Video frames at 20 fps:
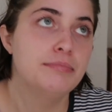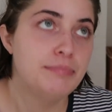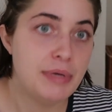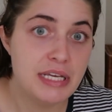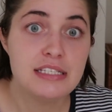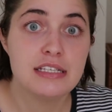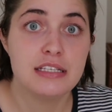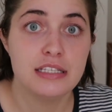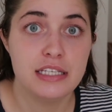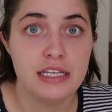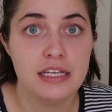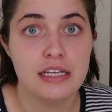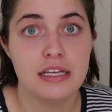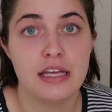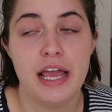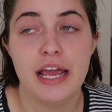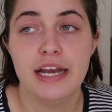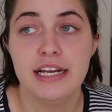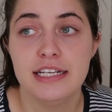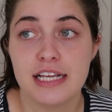basically
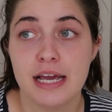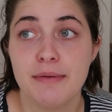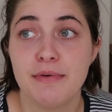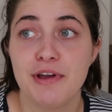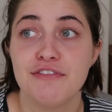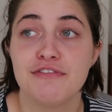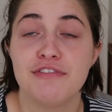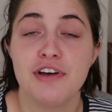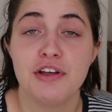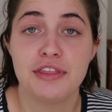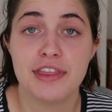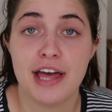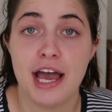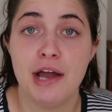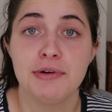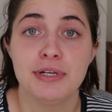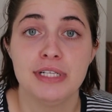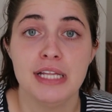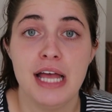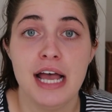anytime I felt
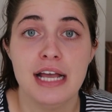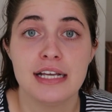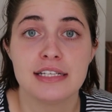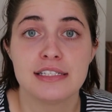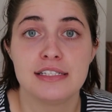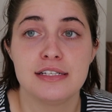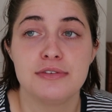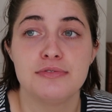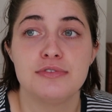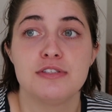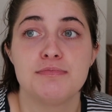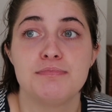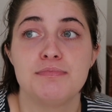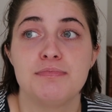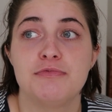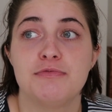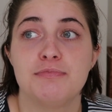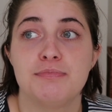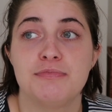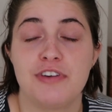that relaxed, it was
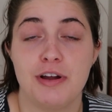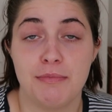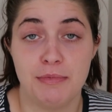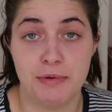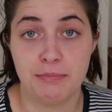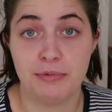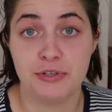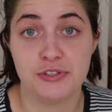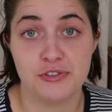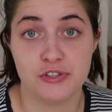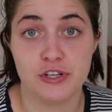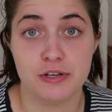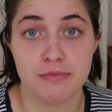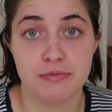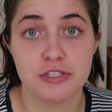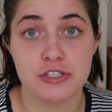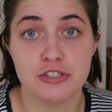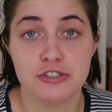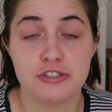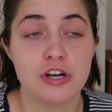from a
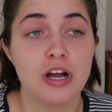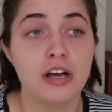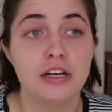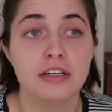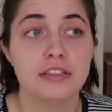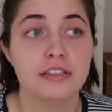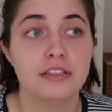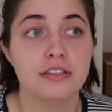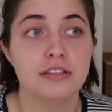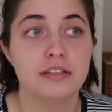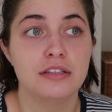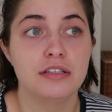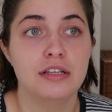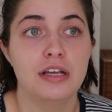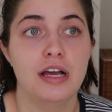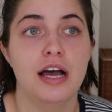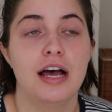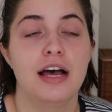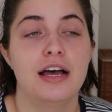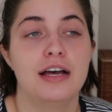prescription drug.
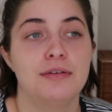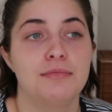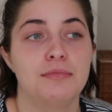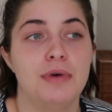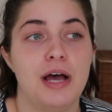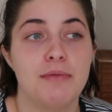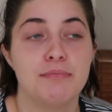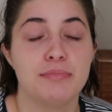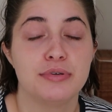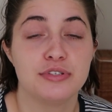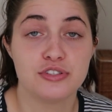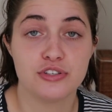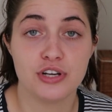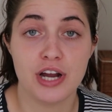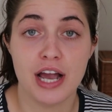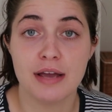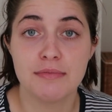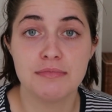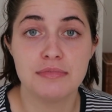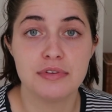I'm
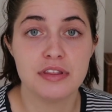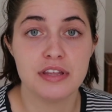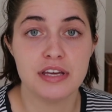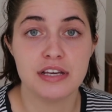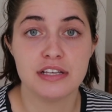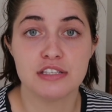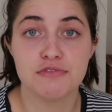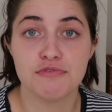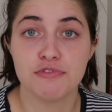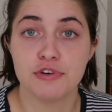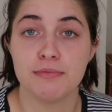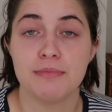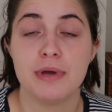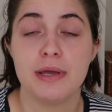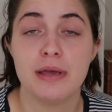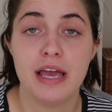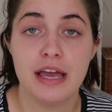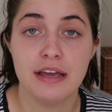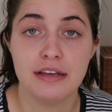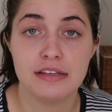prescribed things for
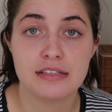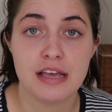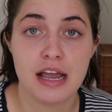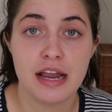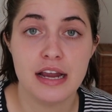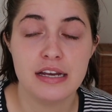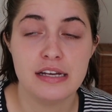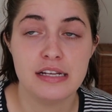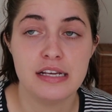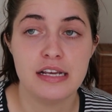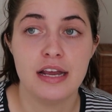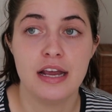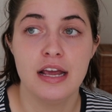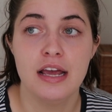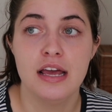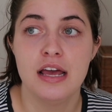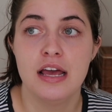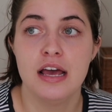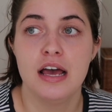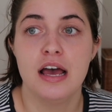my anxiety,
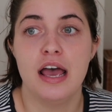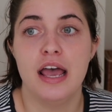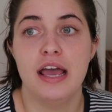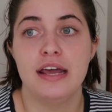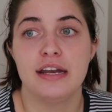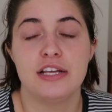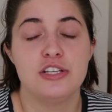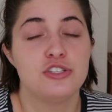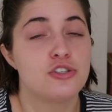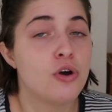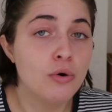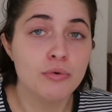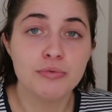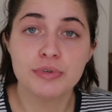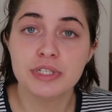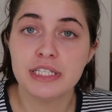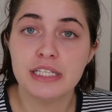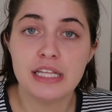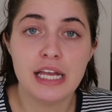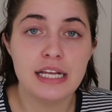and I don't
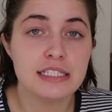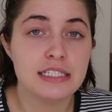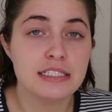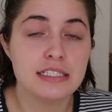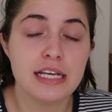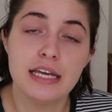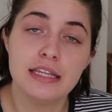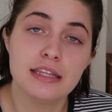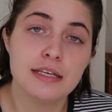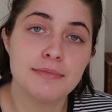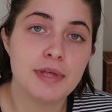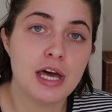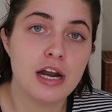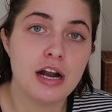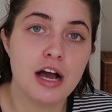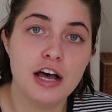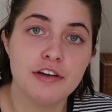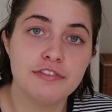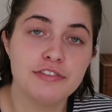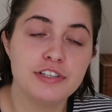really like to take them
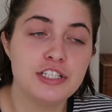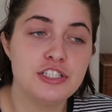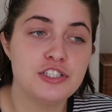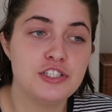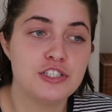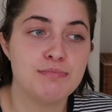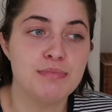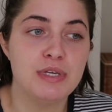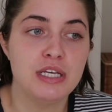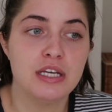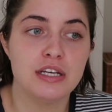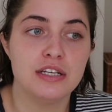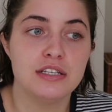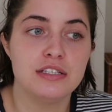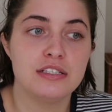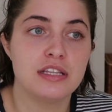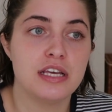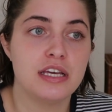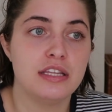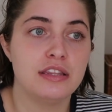that often, just
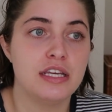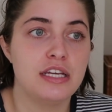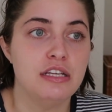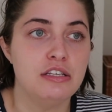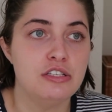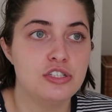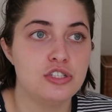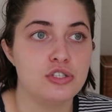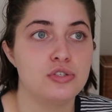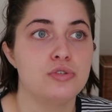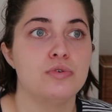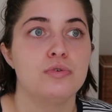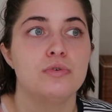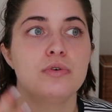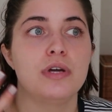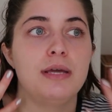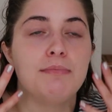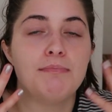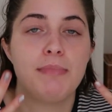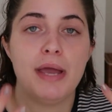because like they
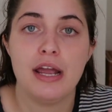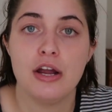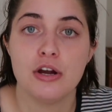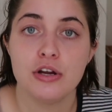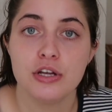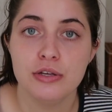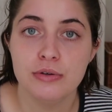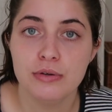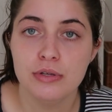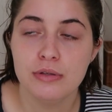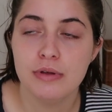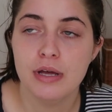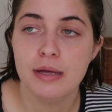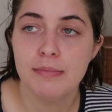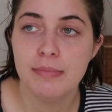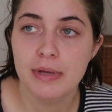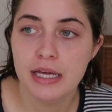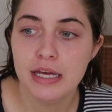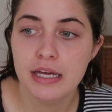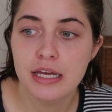do impair you a
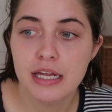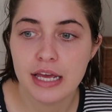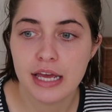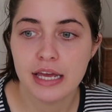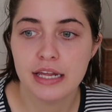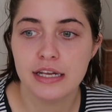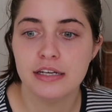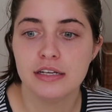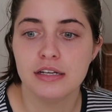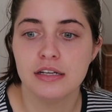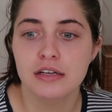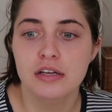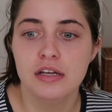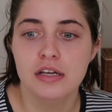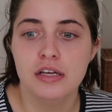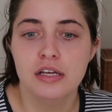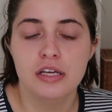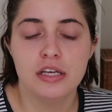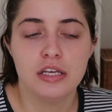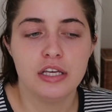bit, and
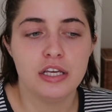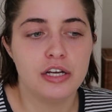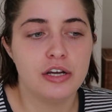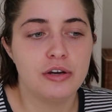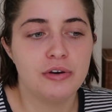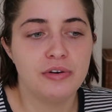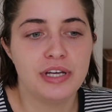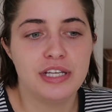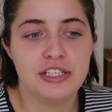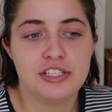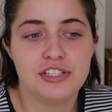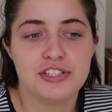you know,